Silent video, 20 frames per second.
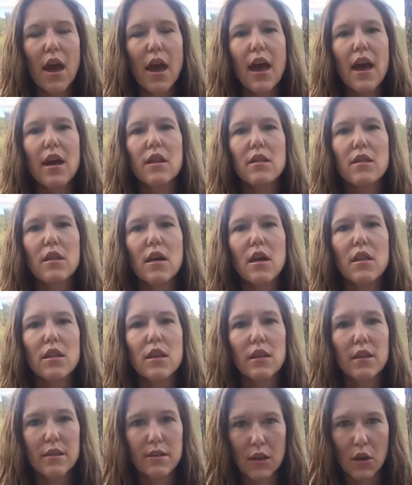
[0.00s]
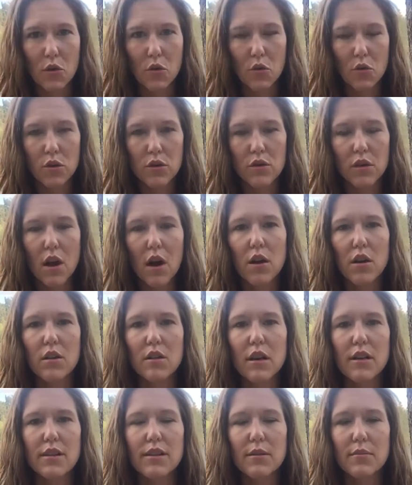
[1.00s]
and the listening course
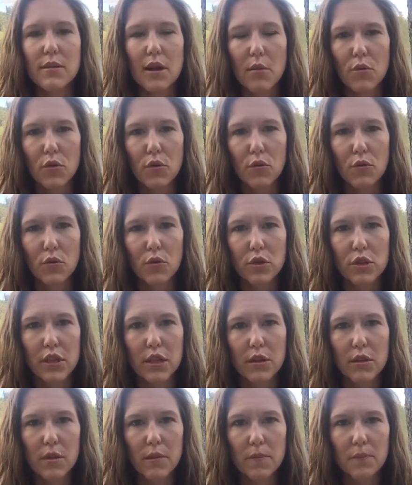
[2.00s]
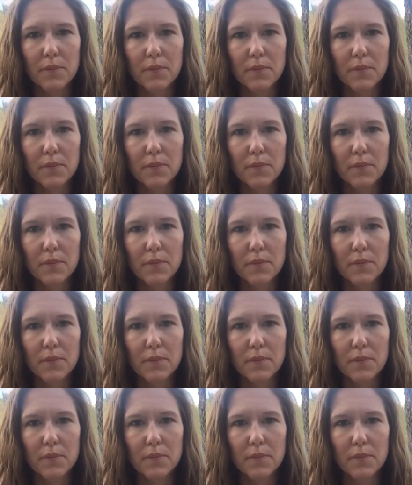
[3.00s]
on September the 14th.